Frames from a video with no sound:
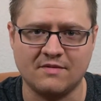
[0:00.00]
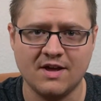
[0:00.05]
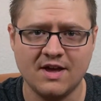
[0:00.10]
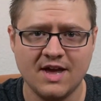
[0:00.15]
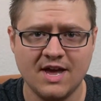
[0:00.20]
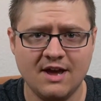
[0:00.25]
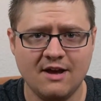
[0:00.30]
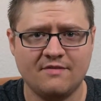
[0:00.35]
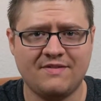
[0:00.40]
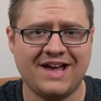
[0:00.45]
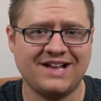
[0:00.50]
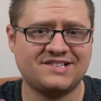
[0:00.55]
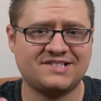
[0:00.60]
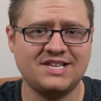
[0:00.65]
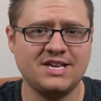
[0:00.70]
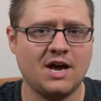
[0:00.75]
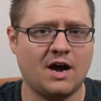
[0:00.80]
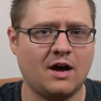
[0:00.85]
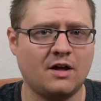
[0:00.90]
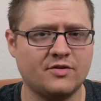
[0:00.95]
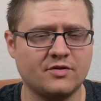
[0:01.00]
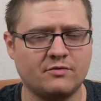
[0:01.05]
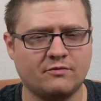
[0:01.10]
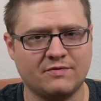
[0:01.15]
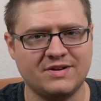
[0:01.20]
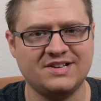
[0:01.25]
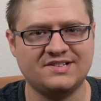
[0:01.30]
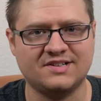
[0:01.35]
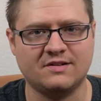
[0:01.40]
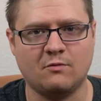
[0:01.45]
That's the other
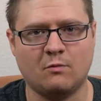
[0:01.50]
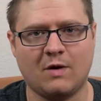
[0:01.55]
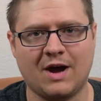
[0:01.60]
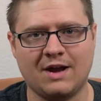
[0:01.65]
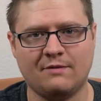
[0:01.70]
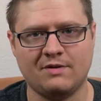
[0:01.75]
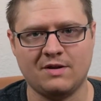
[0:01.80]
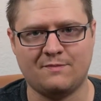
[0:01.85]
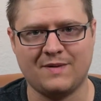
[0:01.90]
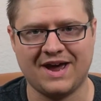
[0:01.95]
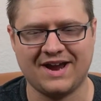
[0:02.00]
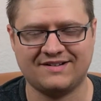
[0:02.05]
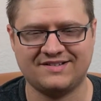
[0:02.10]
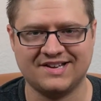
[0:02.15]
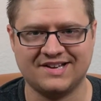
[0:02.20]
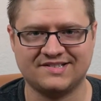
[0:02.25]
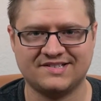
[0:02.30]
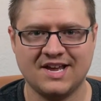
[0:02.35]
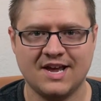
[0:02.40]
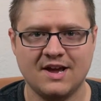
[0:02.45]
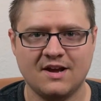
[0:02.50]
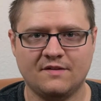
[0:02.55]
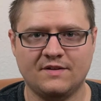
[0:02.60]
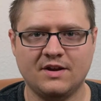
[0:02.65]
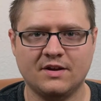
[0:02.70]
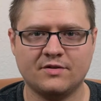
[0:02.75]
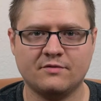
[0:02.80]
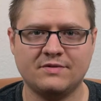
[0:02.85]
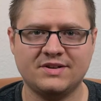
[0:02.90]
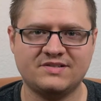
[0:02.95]
reason why we backtest. The other
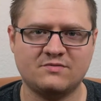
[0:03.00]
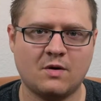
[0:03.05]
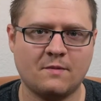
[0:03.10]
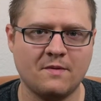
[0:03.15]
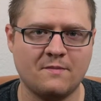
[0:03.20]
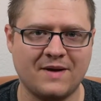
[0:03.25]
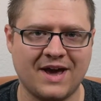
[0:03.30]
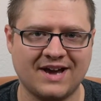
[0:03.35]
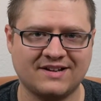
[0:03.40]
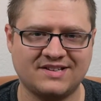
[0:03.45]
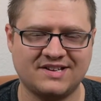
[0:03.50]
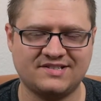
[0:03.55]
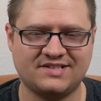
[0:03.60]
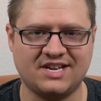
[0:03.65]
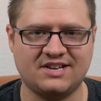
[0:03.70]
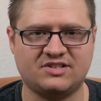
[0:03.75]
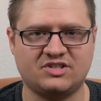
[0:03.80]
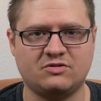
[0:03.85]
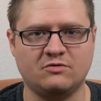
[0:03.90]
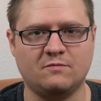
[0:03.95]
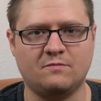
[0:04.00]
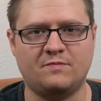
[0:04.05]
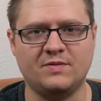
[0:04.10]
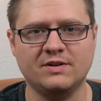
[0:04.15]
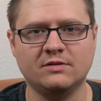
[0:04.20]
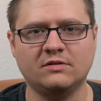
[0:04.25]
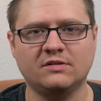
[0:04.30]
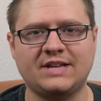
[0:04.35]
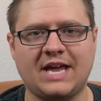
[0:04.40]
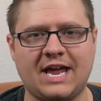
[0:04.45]
reason why we backtest is to
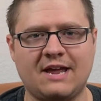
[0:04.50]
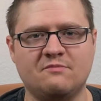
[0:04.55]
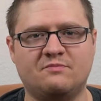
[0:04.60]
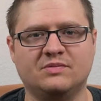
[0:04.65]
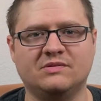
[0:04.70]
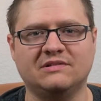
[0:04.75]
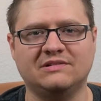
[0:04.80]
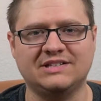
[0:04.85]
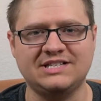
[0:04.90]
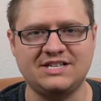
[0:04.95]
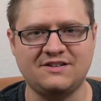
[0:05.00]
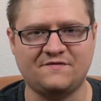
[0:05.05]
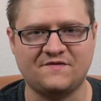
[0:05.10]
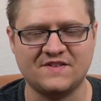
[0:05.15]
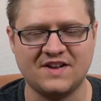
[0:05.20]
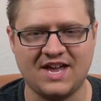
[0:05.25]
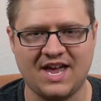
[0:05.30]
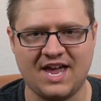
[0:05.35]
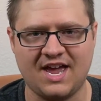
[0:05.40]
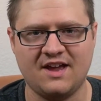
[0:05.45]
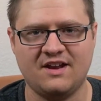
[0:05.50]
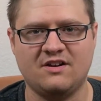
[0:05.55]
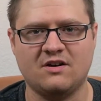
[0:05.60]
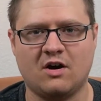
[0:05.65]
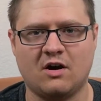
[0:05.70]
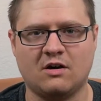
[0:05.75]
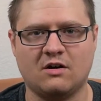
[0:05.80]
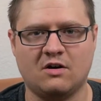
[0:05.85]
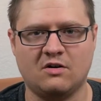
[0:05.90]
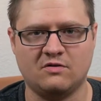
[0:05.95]
build a belief in our
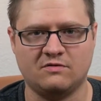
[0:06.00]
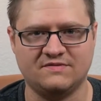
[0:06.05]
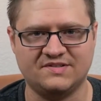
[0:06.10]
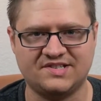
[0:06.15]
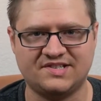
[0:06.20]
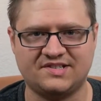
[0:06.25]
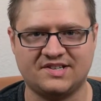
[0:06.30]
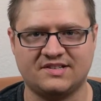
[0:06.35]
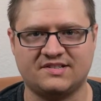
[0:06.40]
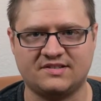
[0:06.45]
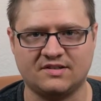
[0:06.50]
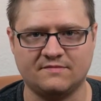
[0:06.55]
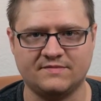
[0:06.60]
own systems.